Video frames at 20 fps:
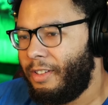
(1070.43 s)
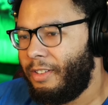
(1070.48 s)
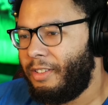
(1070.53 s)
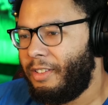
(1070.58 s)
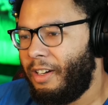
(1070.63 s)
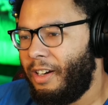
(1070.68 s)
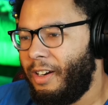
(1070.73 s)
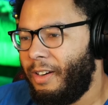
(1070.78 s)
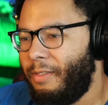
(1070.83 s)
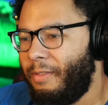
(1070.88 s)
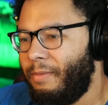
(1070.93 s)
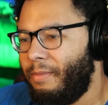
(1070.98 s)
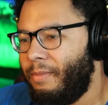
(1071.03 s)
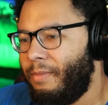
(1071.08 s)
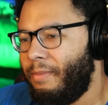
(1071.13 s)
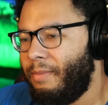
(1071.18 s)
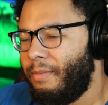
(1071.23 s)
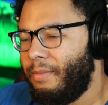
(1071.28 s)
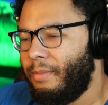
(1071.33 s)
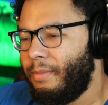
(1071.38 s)
Darn.
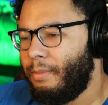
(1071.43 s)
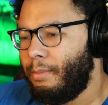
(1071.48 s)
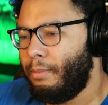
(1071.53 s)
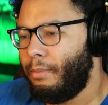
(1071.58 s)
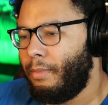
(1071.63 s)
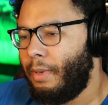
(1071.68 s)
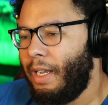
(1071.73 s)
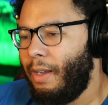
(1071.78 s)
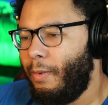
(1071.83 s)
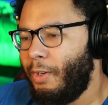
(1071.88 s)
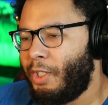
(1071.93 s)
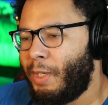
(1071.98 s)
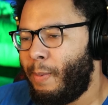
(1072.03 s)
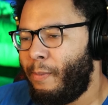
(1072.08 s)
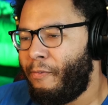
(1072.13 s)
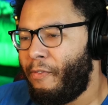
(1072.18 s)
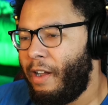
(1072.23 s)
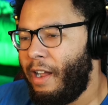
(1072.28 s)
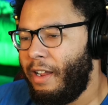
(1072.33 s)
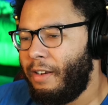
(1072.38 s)
Well, we should
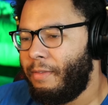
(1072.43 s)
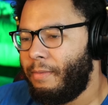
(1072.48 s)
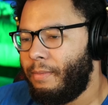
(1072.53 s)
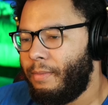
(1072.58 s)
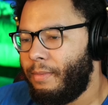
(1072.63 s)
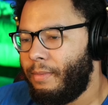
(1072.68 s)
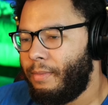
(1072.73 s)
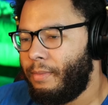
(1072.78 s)
be fine.